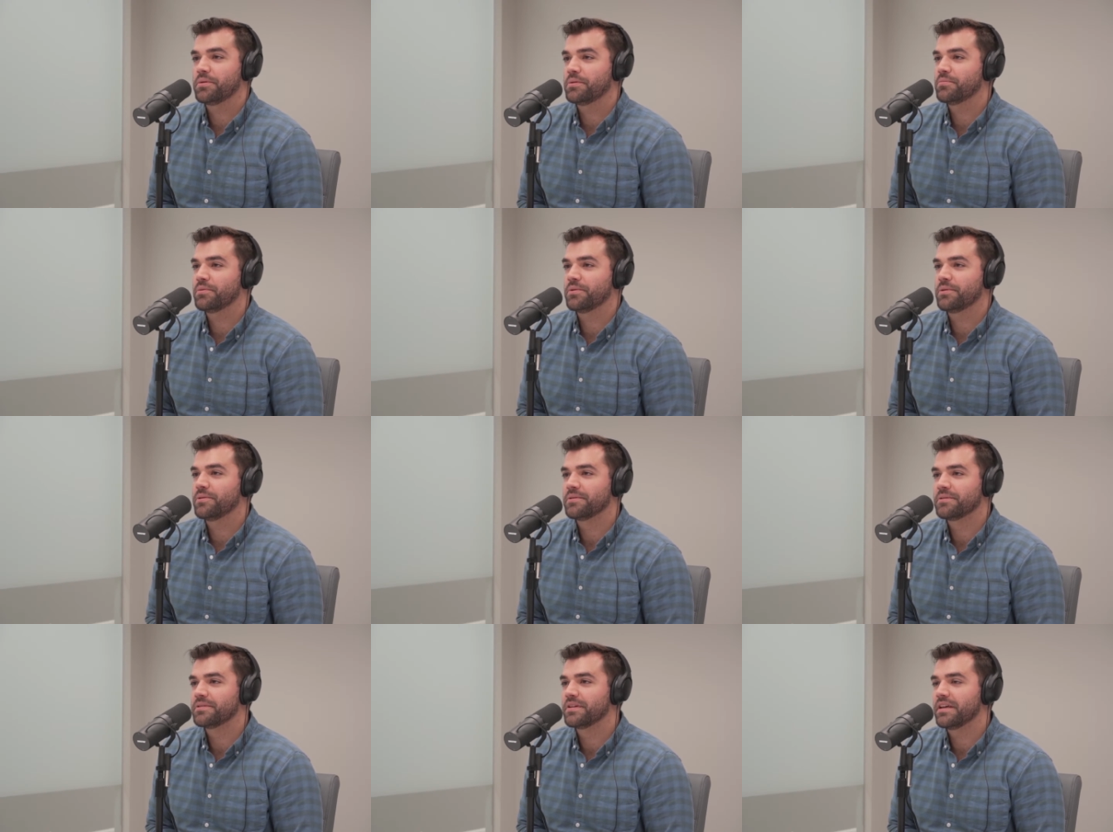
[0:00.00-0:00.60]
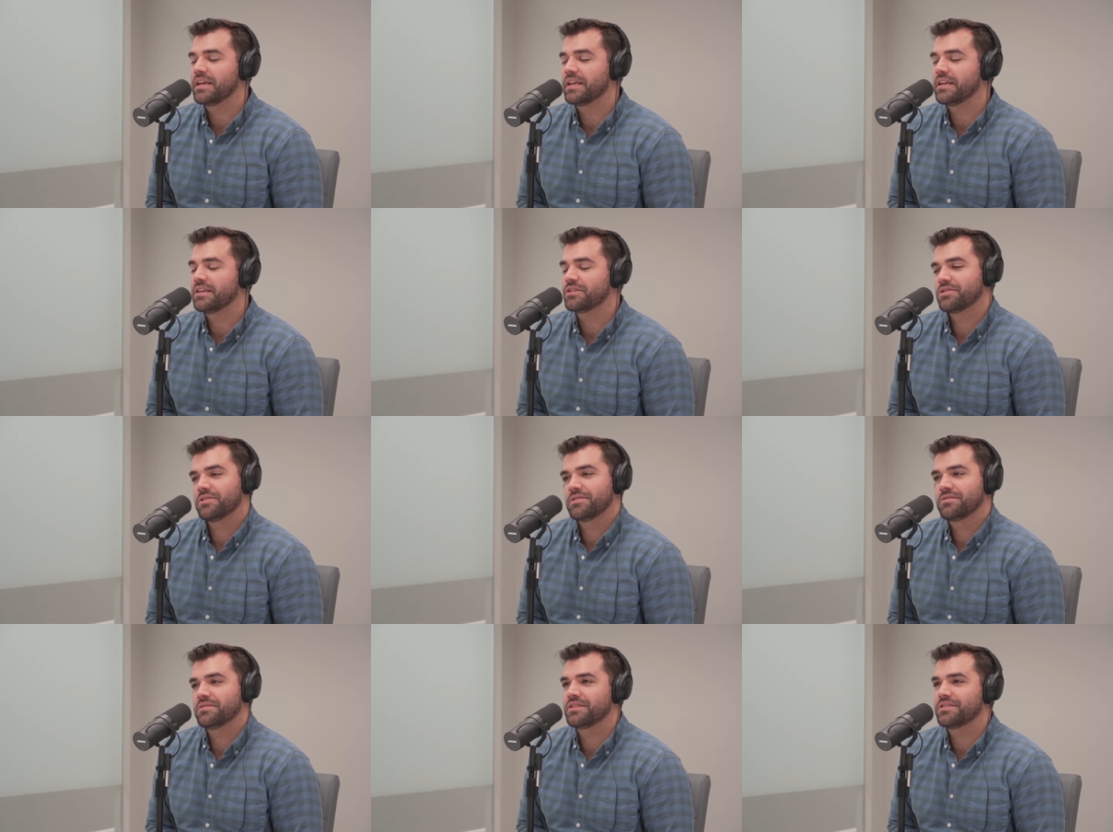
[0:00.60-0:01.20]
people. And
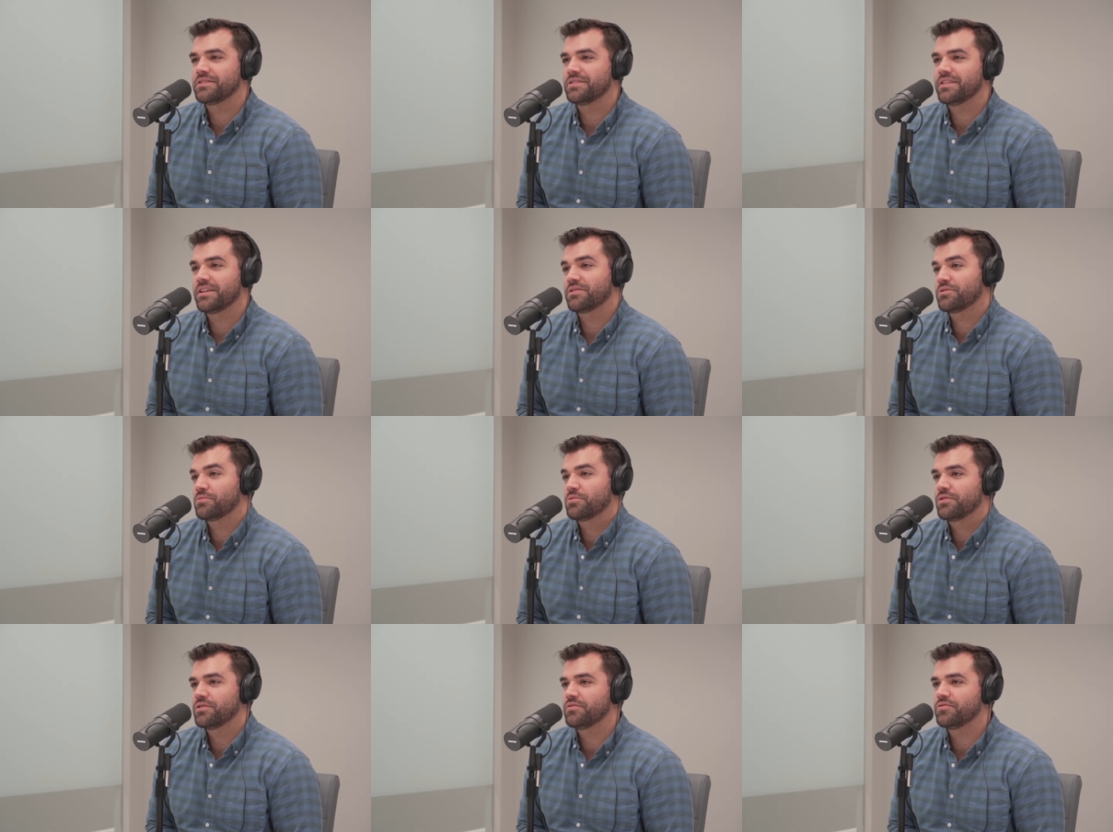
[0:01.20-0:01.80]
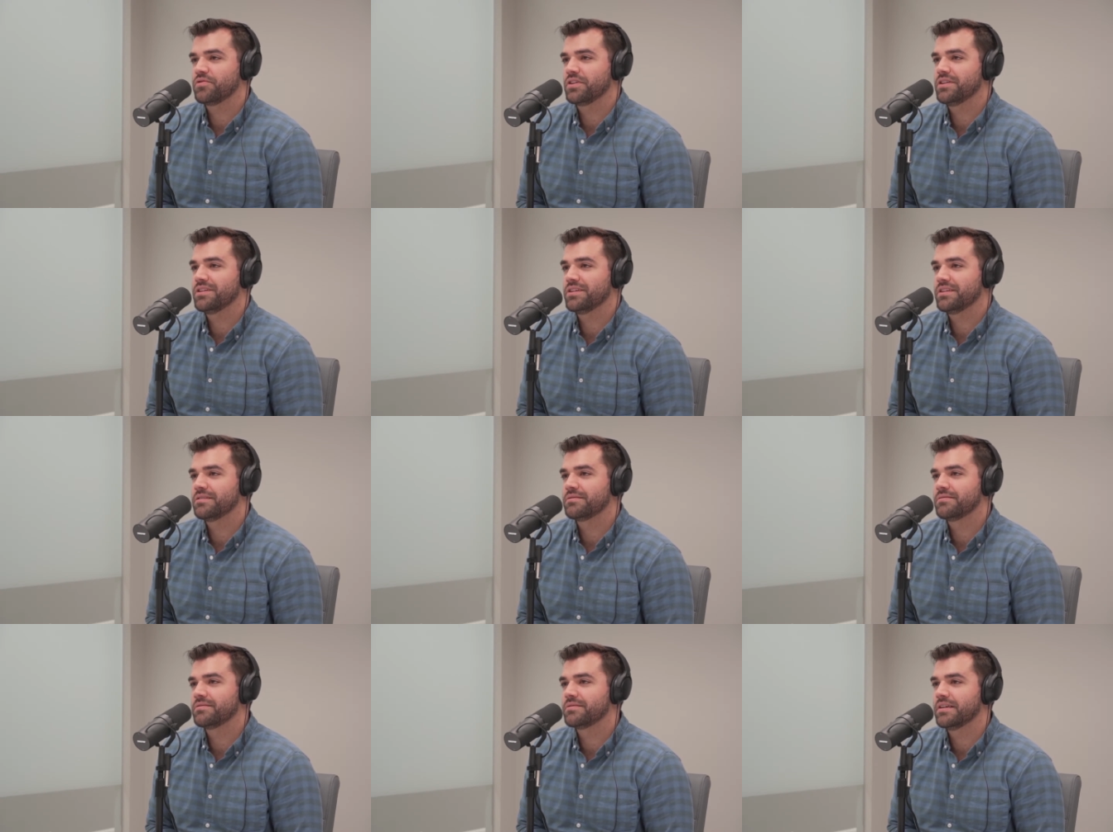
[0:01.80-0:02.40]
it's that's really
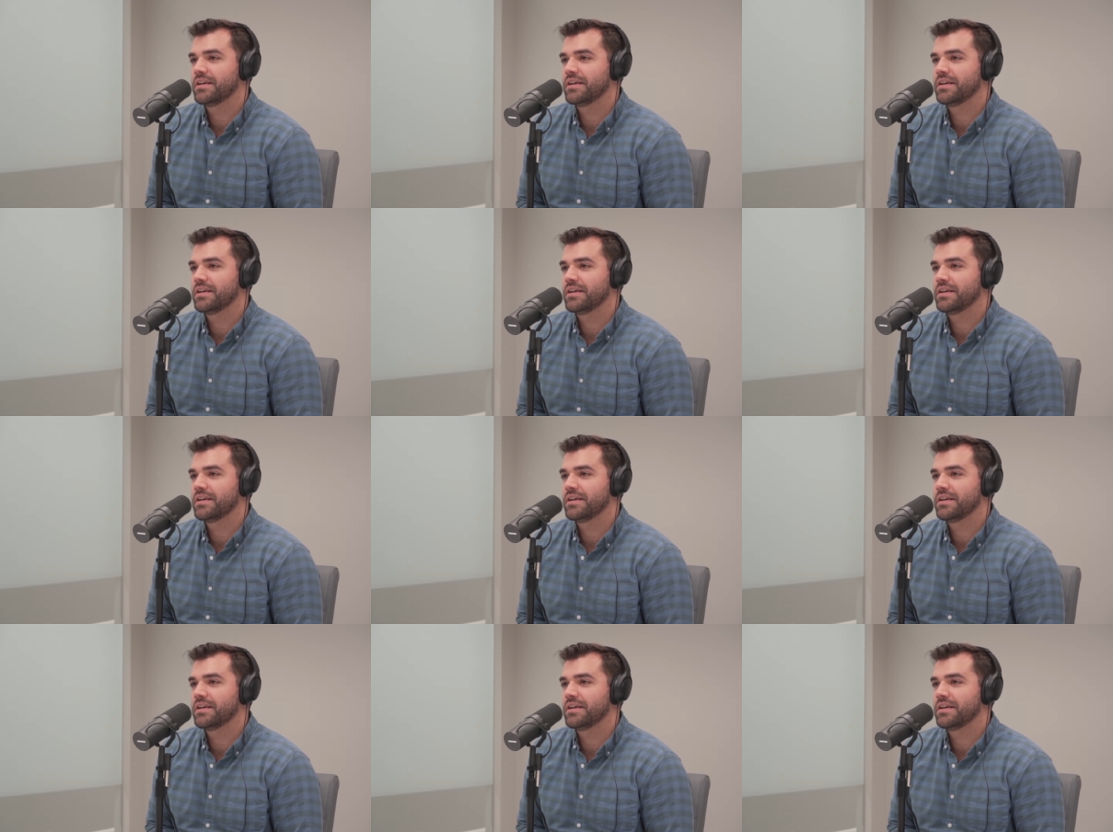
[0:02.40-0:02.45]
fun.